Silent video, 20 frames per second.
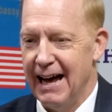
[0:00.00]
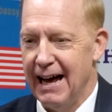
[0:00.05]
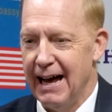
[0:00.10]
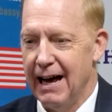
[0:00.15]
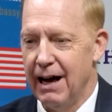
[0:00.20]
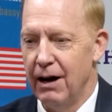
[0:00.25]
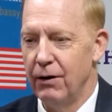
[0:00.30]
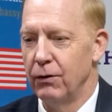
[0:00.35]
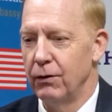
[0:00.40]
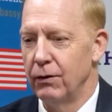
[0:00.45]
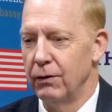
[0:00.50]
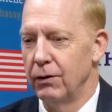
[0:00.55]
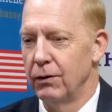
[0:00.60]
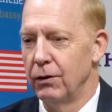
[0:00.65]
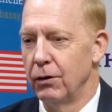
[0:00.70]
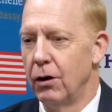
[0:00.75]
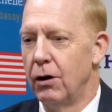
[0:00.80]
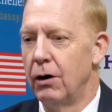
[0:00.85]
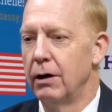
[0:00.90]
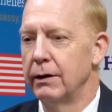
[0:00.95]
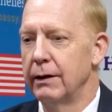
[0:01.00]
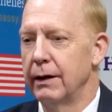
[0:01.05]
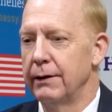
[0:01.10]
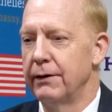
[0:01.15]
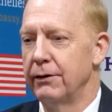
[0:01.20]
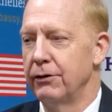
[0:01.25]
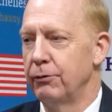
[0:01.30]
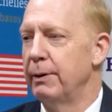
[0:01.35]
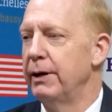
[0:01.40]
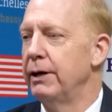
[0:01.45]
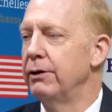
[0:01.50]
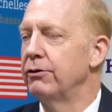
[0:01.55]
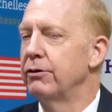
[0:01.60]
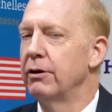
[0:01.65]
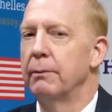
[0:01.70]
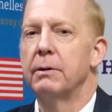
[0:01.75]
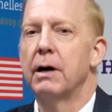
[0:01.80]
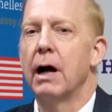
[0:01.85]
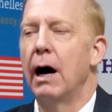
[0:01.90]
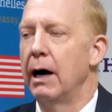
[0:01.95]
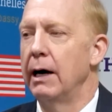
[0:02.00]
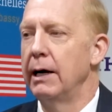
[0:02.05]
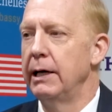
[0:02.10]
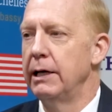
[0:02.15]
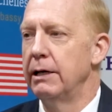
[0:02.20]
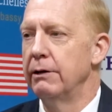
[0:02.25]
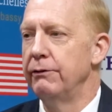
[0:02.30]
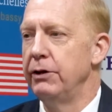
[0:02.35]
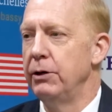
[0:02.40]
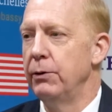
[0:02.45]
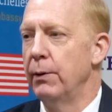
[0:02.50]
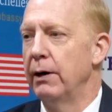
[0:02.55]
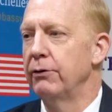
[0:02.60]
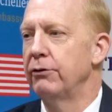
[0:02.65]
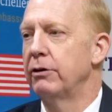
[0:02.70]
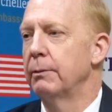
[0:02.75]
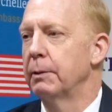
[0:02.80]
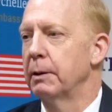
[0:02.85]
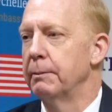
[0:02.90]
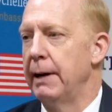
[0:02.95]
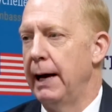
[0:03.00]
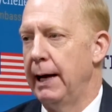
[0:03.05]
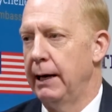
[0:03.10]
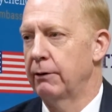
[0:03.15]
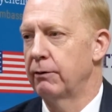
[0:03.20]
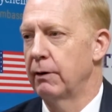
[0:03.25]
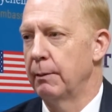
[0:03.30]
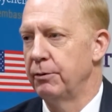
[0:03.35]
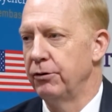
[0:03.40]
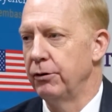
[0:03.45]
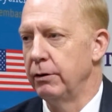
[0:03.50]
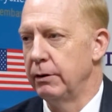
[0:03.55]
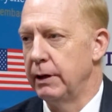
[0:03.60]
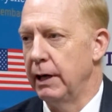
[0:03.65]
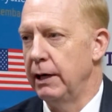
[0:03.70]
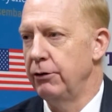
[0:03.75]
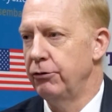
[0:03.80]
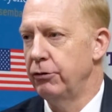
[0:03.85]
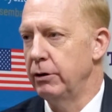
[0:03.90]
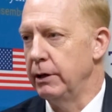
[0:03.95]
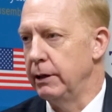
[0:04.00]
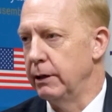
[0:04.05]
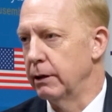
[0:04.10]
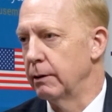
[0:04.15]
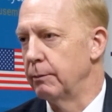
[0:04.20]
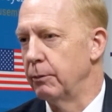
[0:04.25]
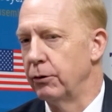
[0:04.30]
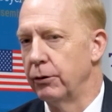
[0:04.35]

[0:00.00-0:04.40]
how long that there's been some kind of U.S. diplomatic representation here in